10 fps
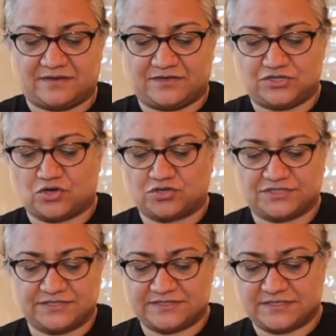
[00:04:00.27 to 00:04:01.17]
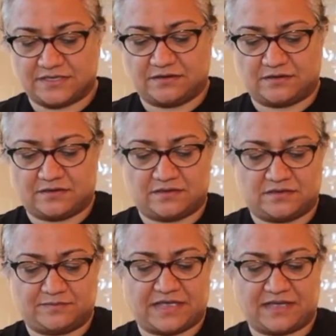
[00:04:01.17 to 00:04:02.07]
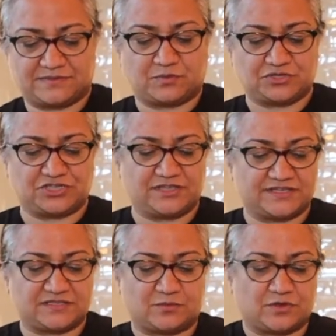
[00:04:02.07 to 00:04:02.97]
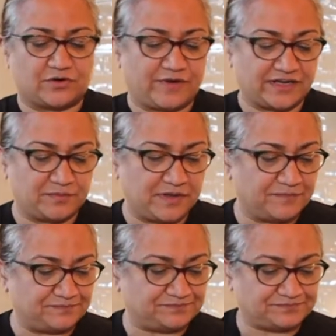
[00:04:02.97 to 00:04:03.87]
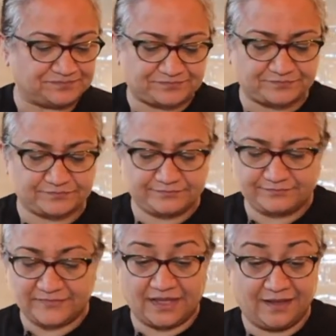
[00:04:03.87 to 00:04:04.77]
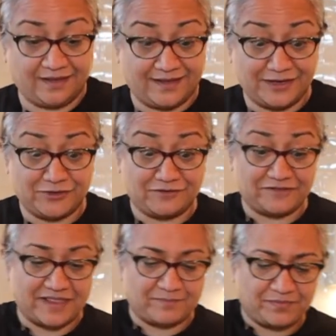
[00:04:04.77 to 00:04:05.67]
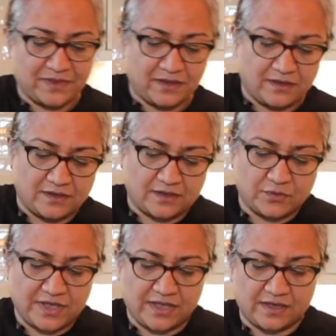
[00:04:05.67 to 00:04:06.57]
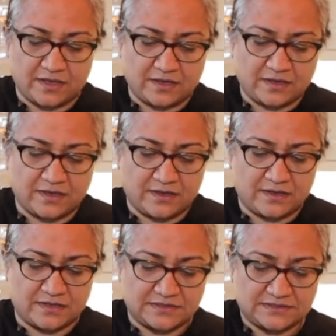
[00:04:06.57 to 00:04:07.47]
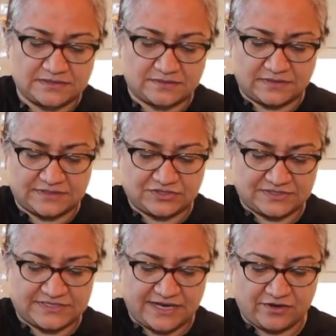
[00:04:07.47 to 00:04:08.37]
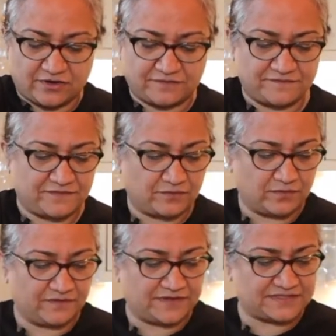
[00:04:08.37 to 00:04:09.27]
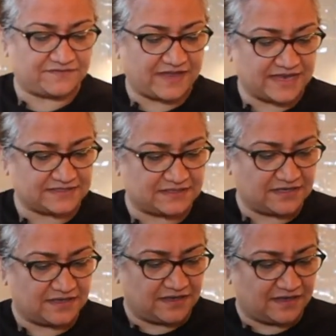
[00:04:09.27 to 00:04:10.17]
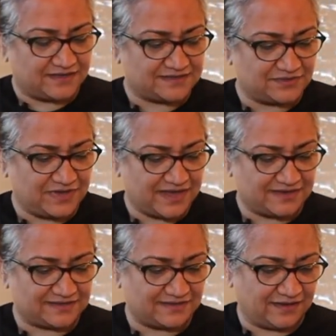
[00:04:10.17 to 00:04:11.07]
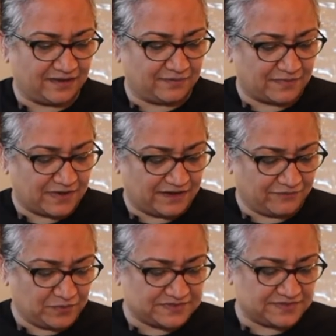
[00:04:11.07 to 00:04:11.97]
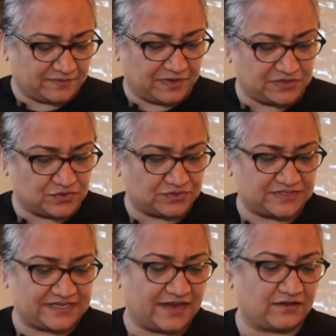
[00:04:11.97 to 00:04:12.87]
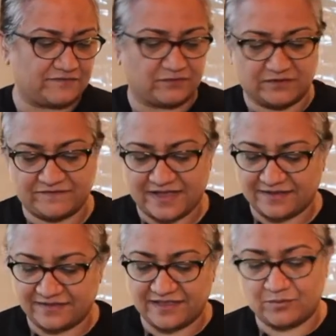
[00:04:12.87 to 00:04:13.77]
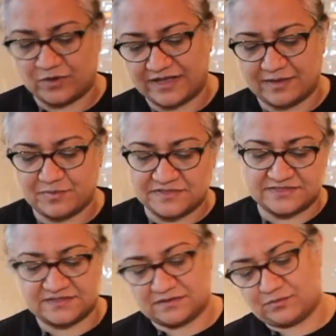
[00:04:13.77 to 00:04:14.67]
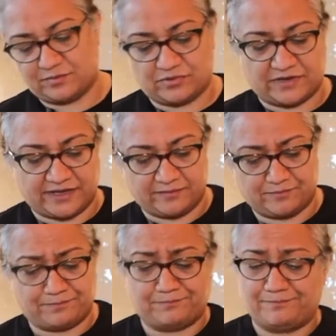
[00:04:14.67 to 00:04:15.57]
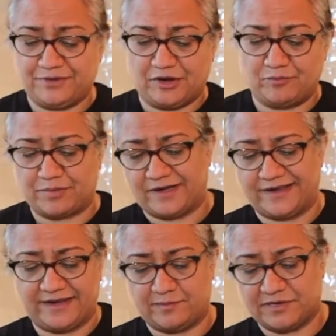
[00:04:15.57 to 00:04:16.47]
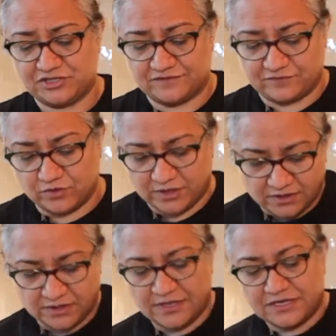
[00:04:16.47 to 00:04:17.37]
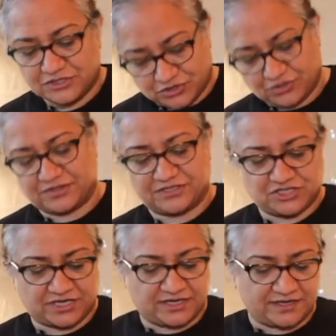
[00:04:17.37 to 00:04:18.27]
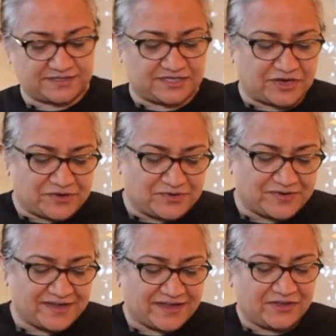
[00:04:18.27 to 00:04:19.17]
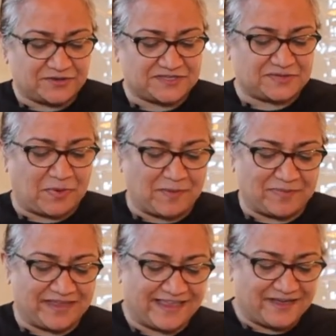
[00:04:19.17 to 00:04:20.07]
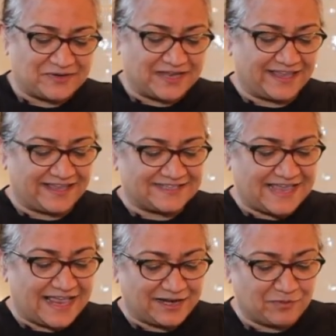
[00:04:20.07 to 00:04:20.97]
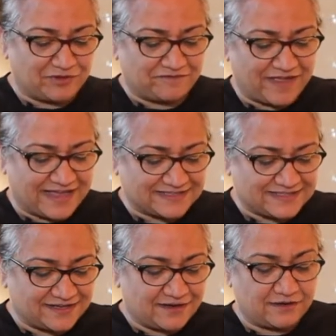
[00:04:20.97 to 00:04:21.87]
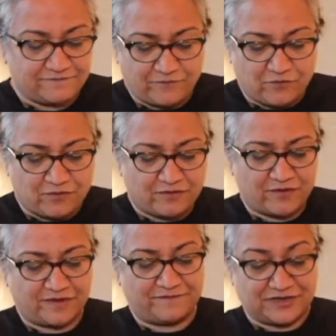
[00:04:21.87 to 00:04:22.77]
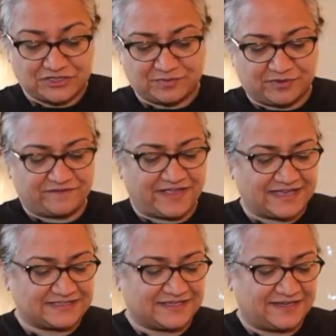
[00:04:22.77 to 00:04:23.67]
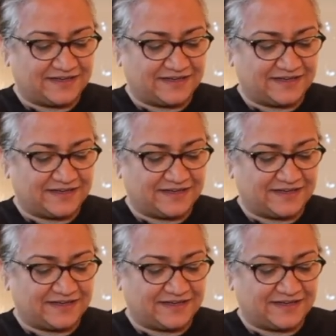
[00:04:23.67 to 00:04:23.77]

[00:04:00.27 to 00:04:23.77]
doctors perhaps watching this that will correct me. And good for them. Okay, so let's just take off all of this fat. And so I've always sort of been taught to take off all the fat, and then what happens is that we pile in a bunch of oil to cook the chicken in. So you're swapping out, I guess, animal fat for vegetable fat,